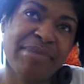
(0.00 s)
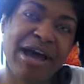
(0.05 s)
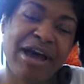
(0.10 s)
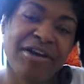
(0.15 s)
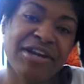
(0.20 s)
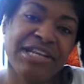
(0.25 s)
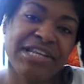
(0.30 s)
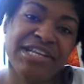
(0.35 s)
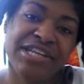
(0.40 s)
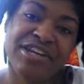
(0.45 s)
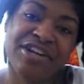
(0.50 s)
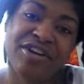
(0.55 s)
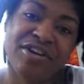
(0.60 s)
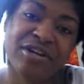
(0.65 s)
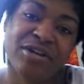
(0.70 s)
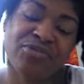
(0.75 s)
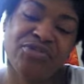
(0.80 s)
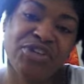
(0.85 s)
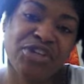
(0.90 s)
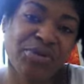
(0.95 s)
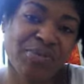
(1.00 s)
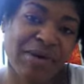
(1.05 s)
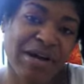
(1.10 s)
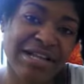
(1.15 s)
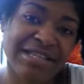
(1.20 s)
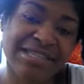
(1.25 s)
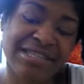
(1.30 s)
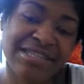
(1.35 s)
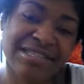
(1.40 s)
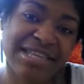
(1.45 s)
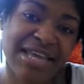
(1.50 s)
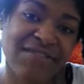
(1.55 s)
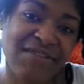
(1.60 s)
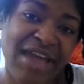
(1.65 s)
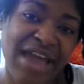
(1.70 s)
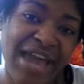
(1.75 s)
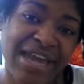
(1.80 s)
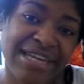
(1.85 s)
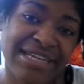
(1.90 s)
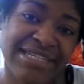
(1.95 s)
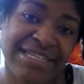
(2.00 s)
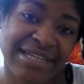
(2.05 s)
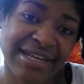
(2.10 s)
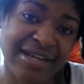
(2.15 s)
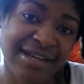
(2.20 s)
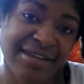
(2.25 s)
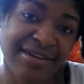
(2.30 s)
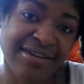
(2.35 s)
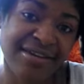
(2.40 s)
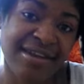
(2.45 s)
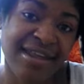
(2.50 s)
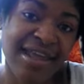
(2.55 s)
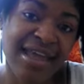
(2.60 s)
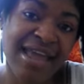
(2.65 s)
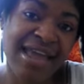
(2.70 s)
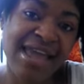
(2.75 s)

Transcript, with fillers: about a year and a few months since I've had it done.